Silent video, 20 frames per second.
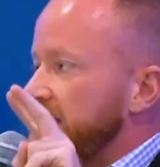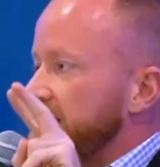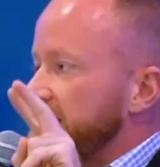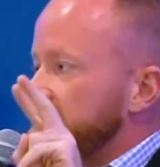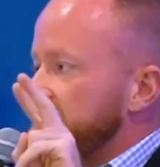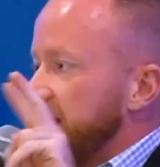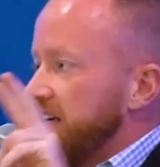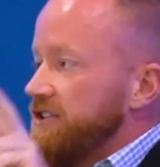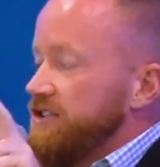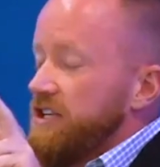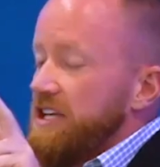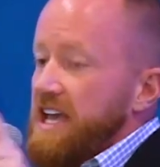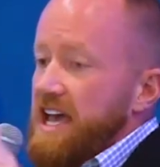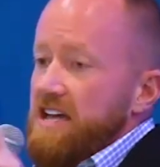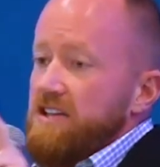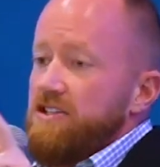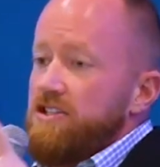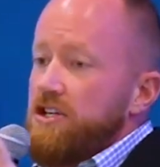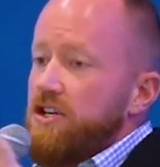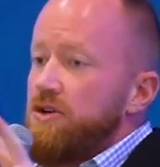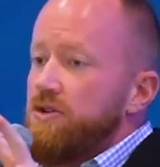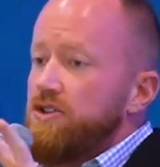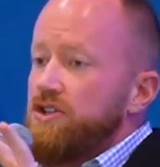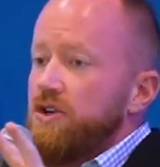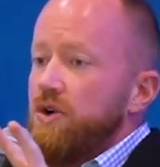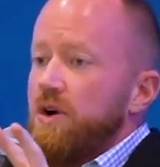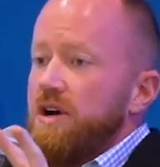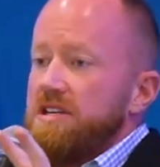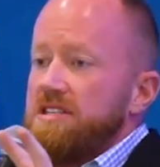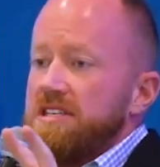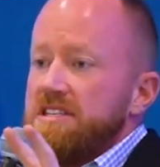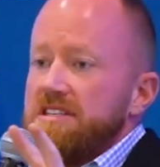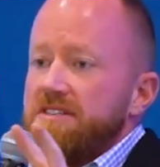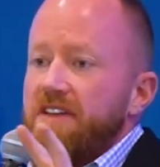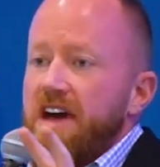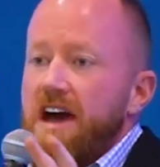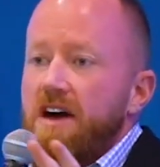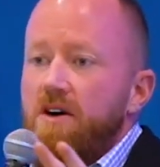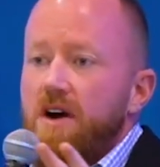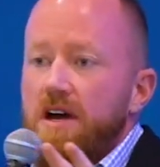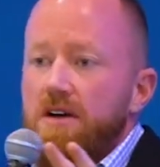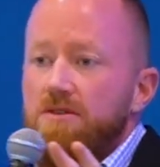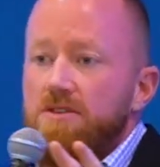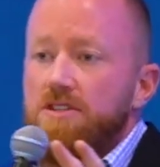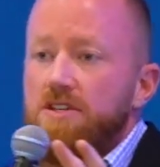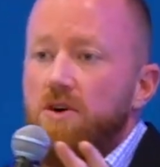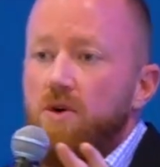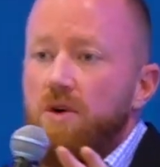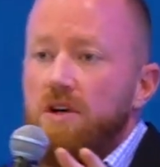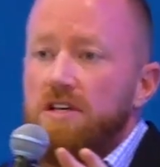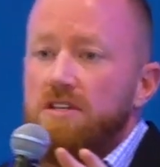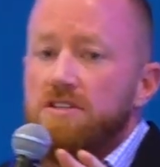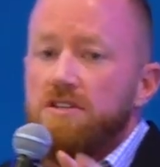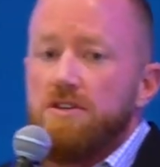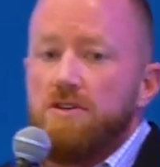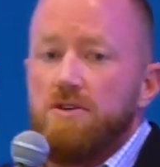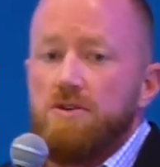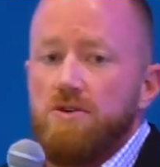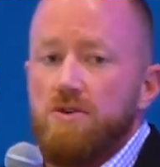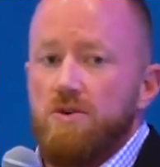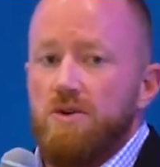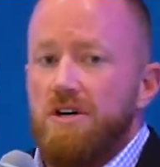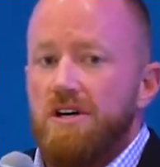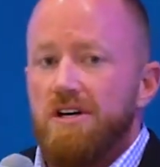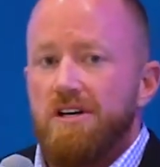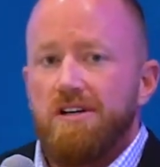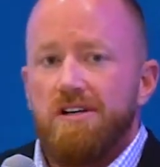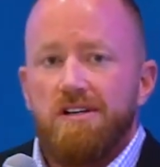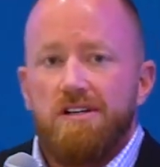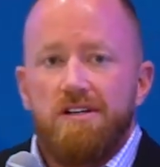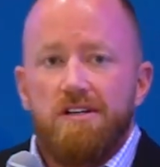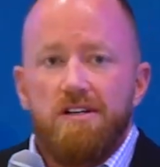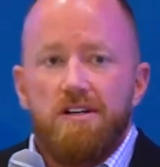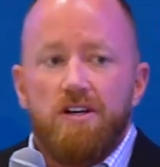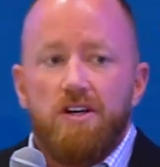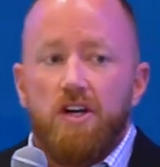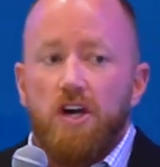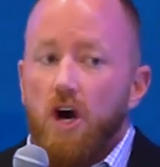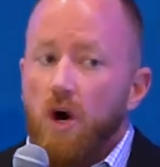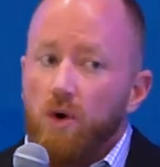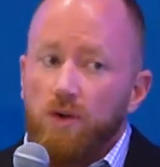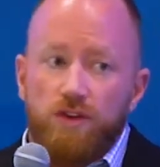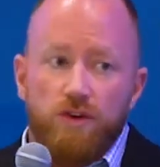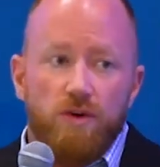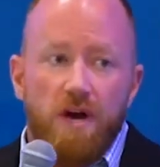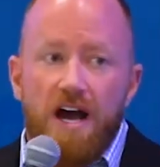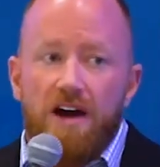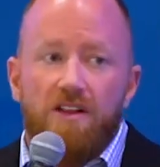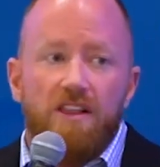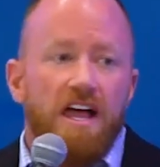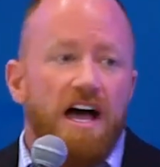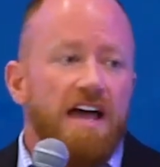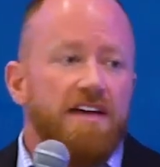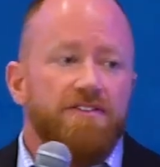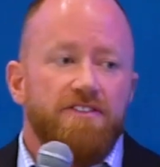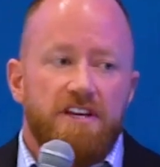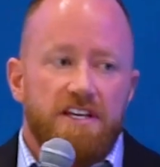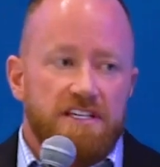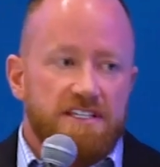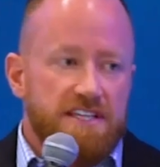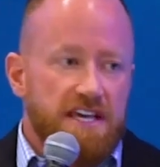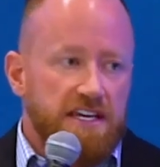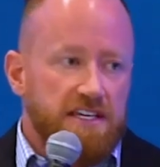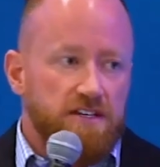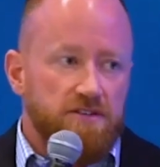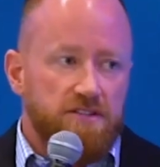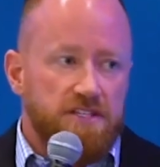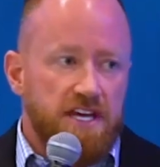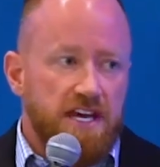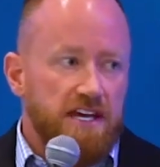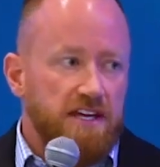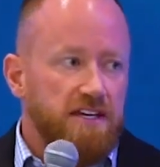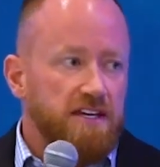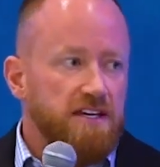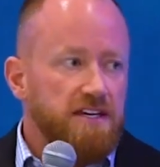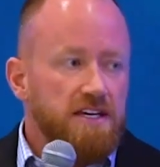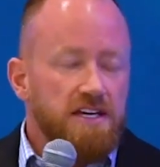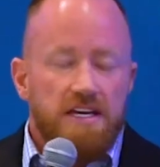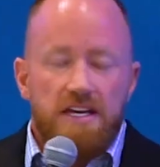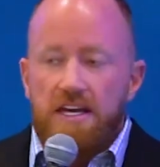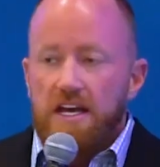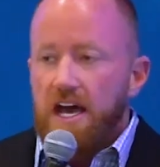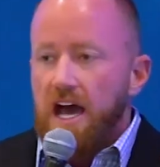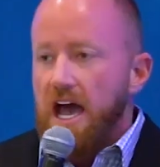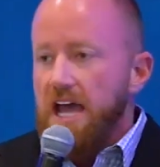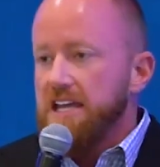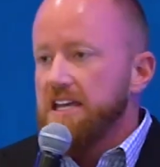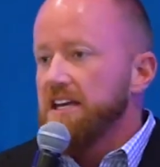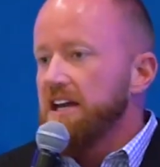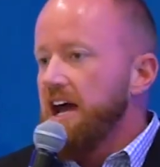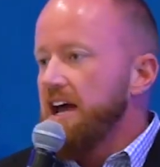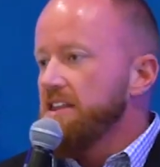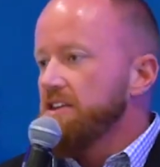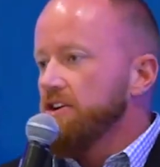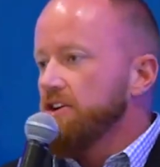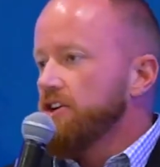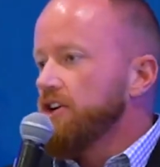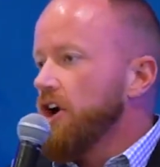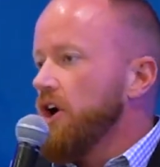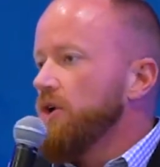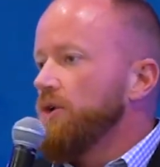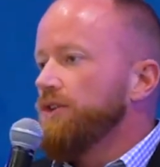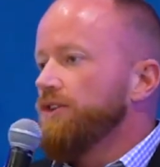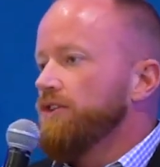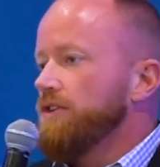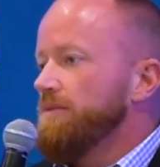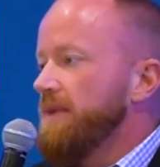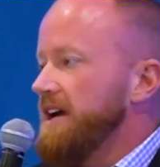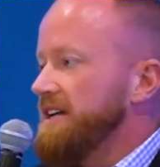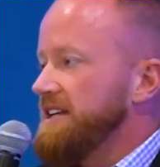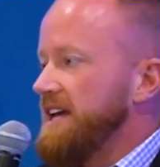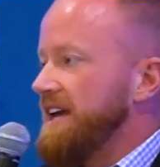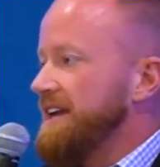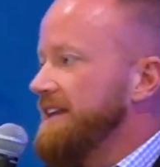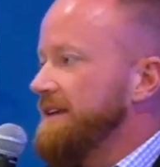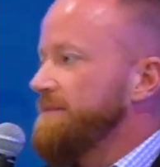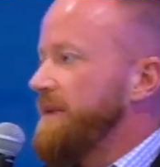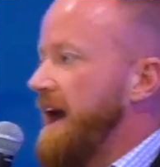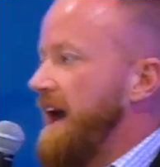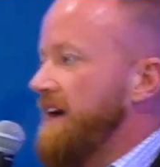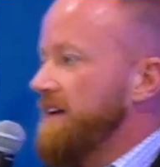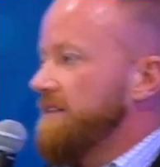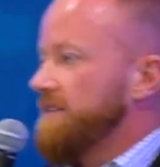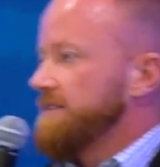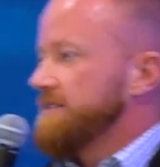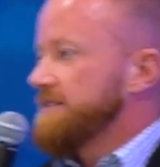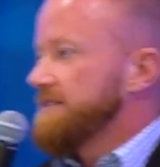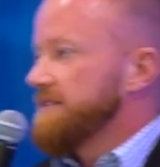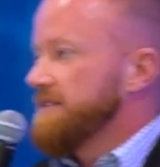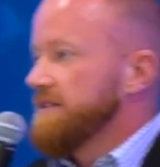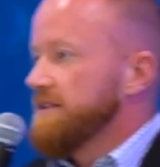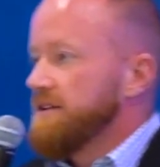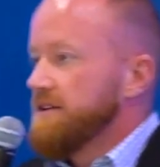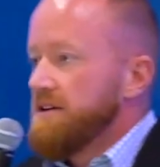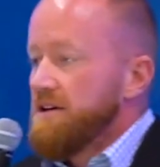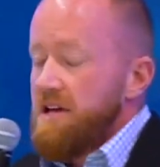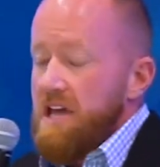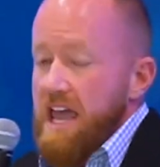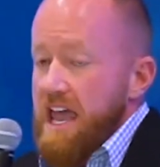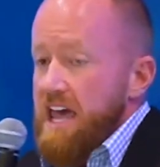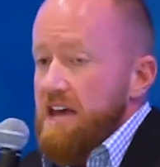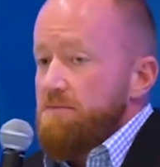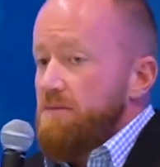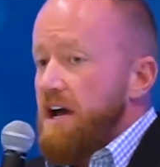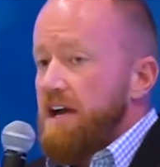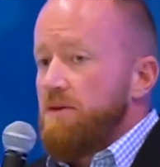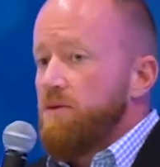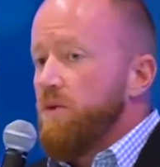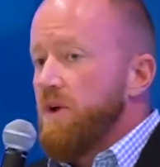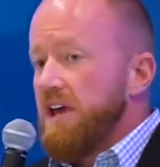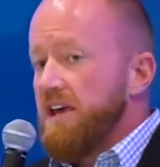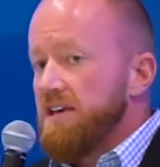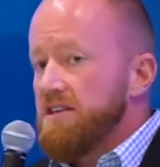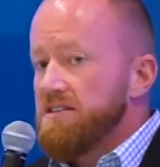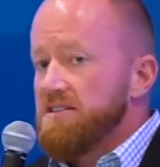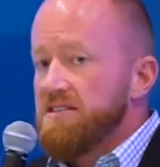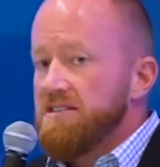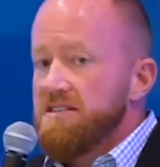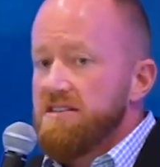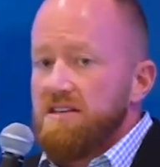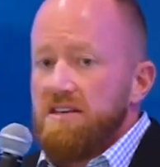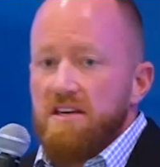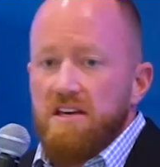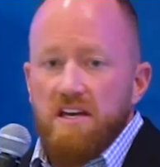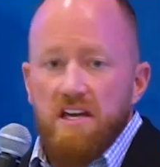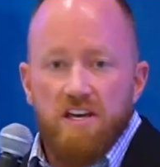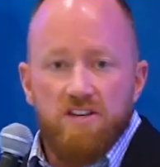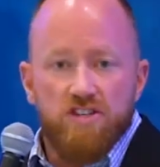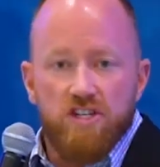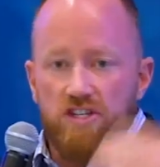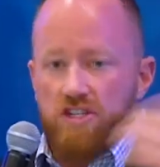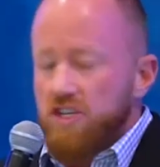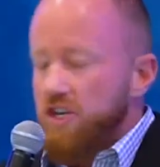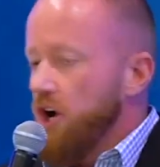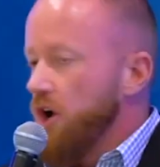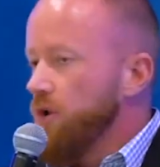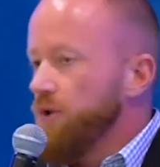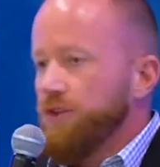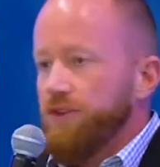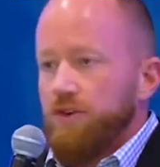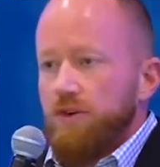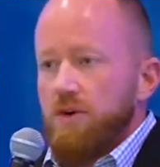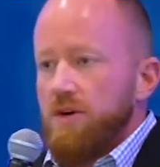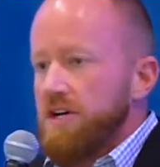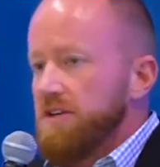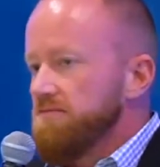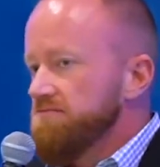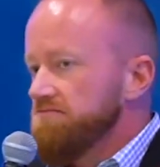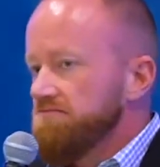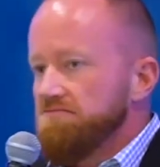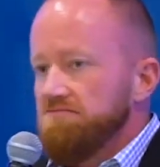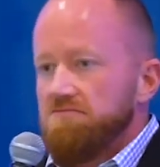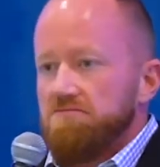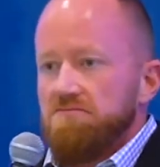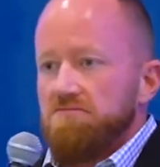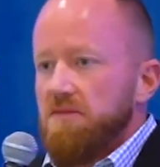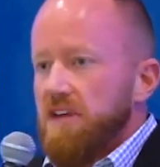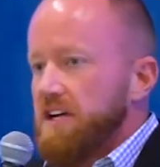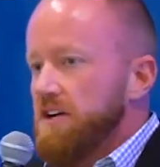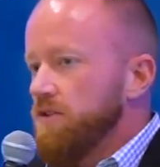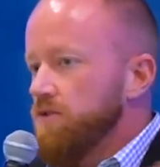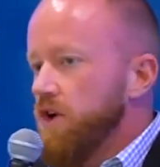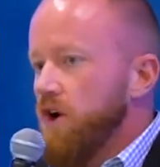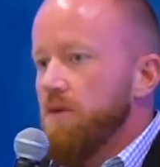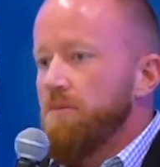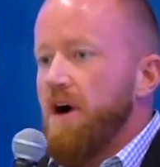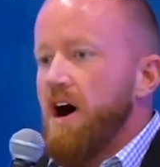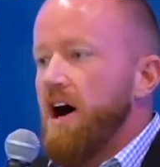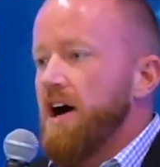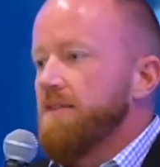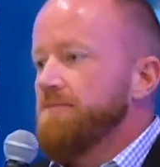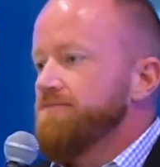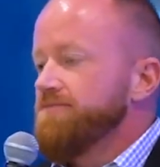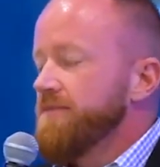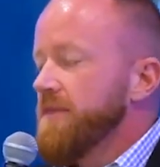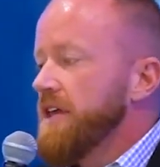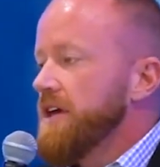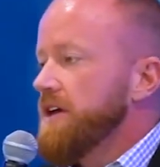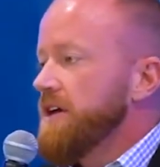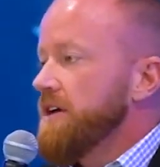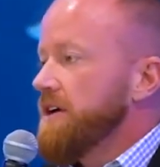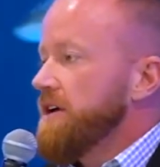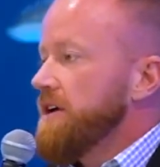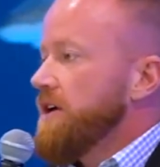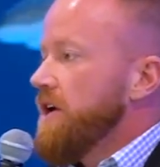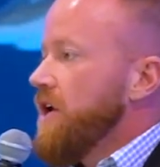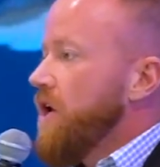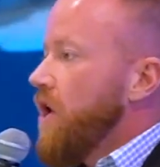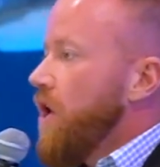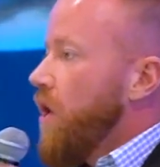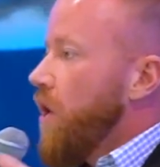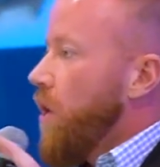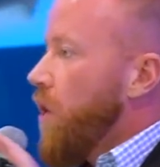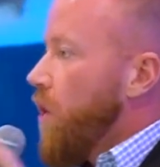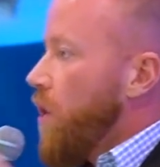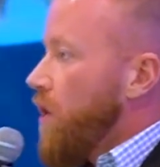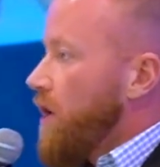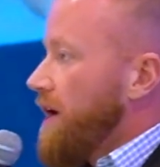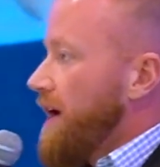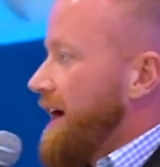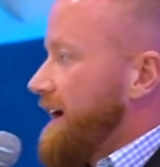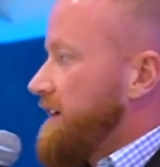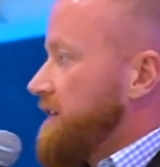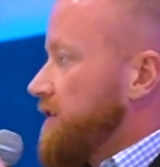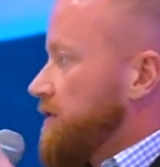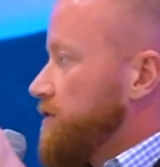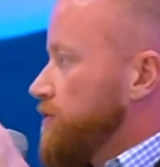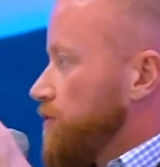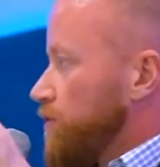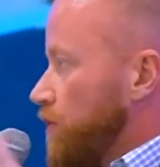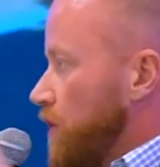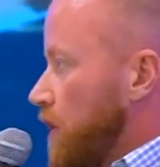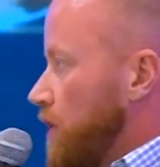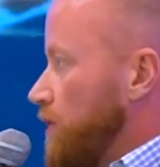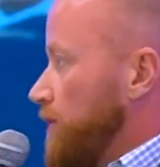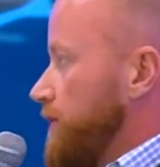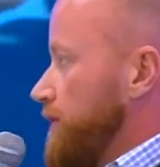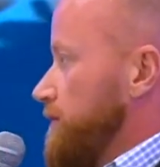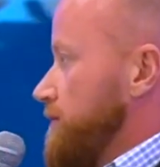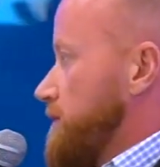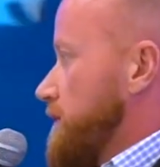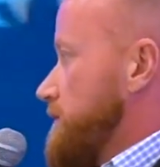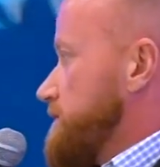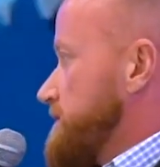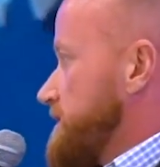essentially had two choices of how I was going to go throughout life at Executech. I could either go through my daily battles and my wins and just go through it like a robot, or I could grow through those